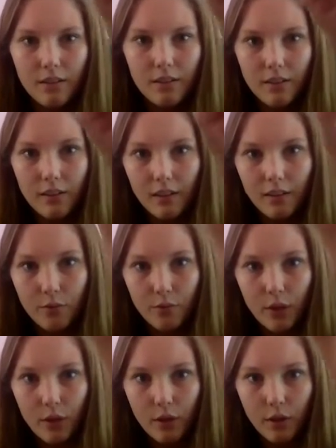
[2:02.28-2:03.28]
Let's see,
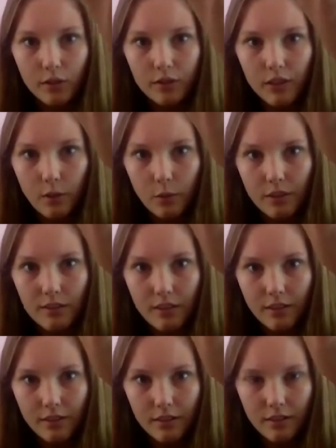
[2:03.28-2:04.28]
very hard to tell with these
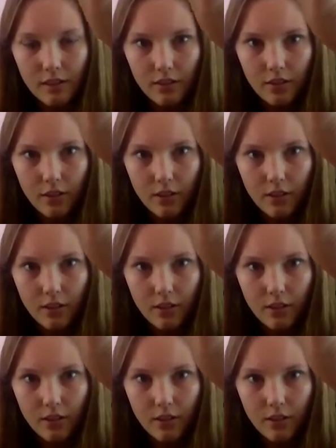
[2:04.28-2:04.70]
little details